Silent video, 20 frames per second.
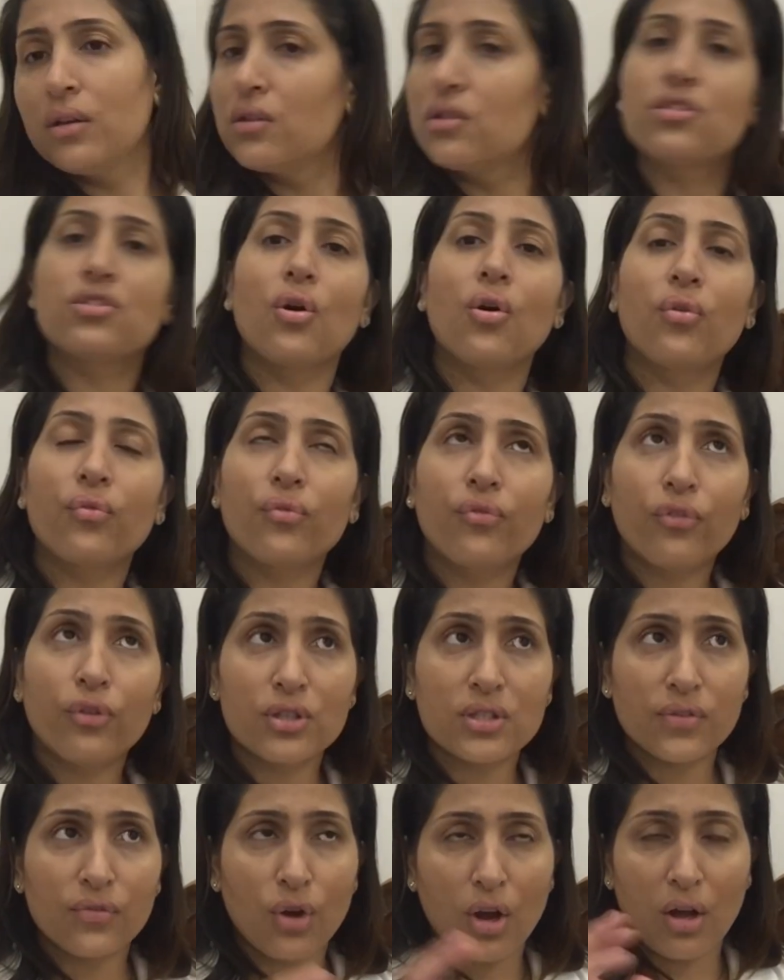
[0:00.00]
So
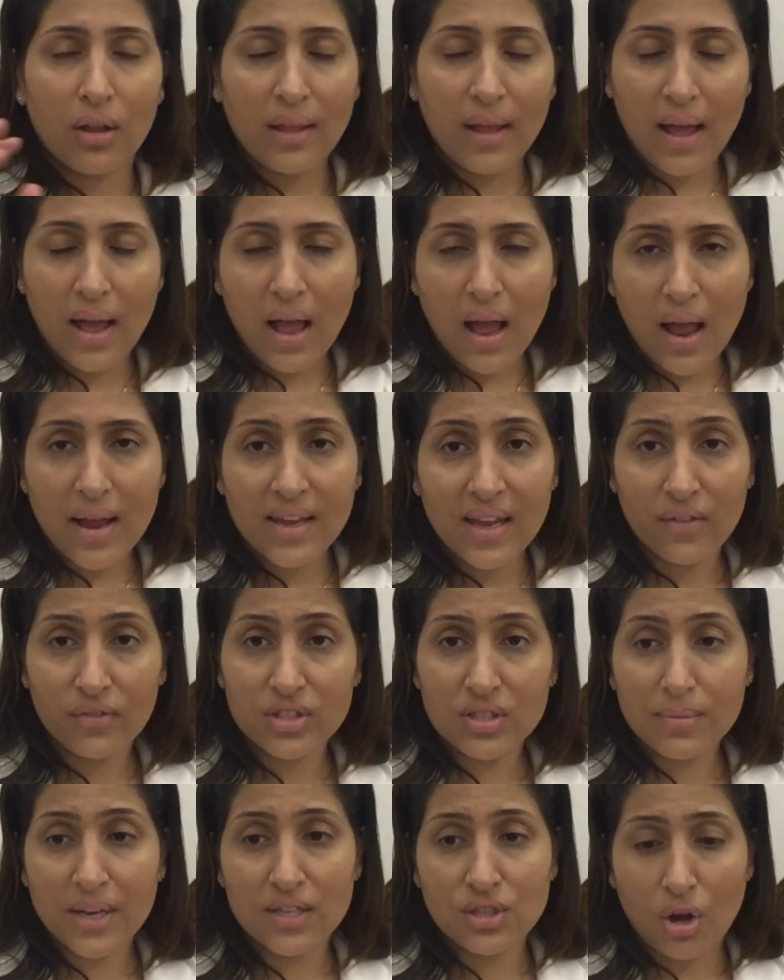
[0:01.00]
first of all, I gave it
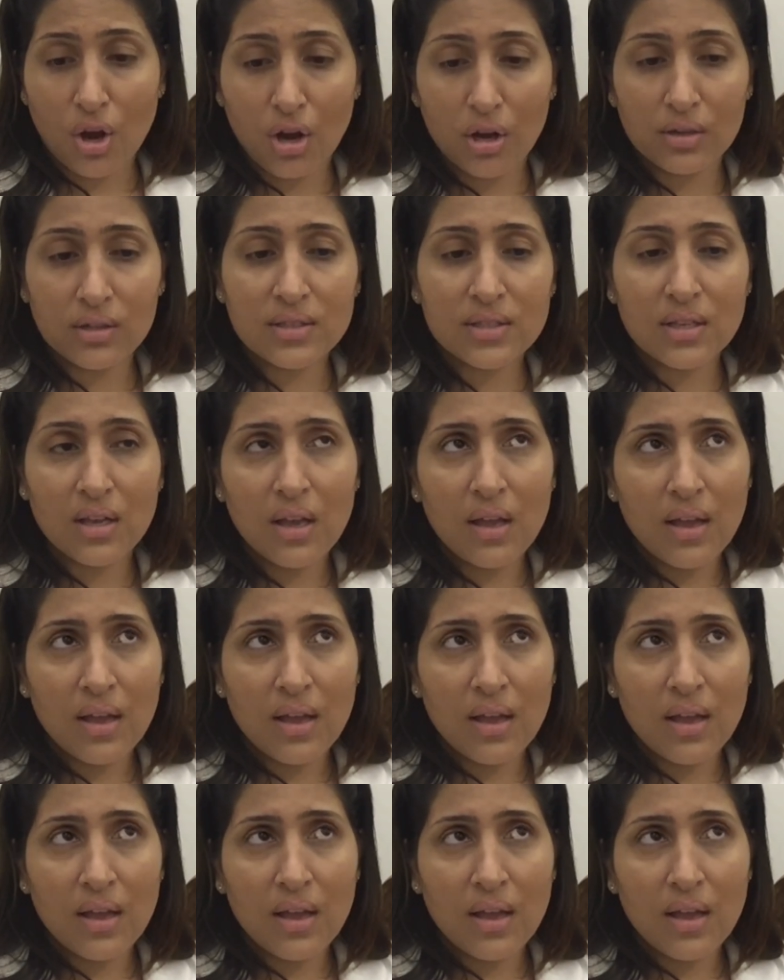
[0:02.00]
to my dogs.